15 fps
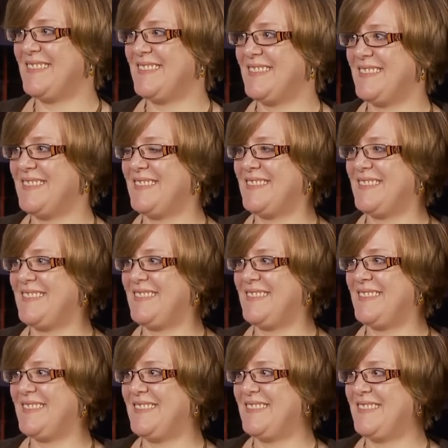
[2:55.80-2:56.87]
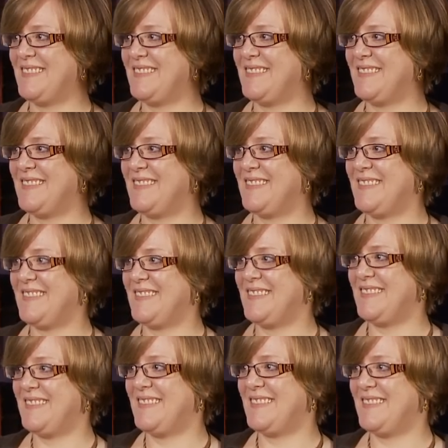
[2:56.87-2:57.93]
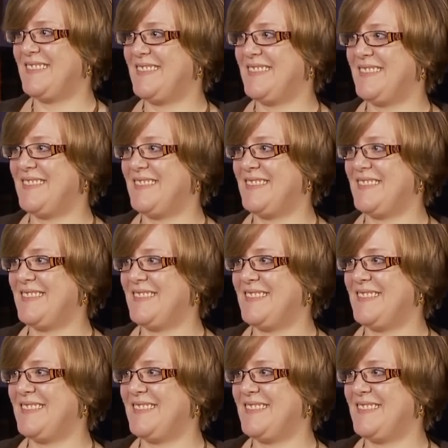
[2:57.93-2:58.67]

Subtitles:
(not speaking)